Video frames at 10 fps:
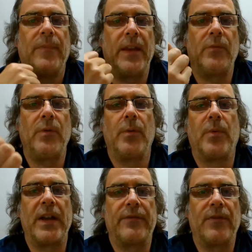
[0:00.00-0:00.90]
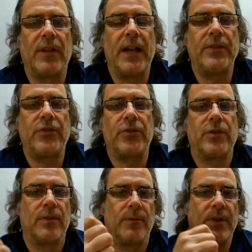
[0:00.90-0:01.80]
Then we will break for
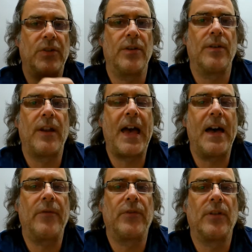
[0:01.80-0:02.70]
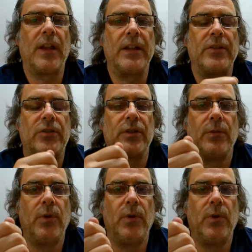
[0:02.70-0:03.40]
lunch. Return after lunch.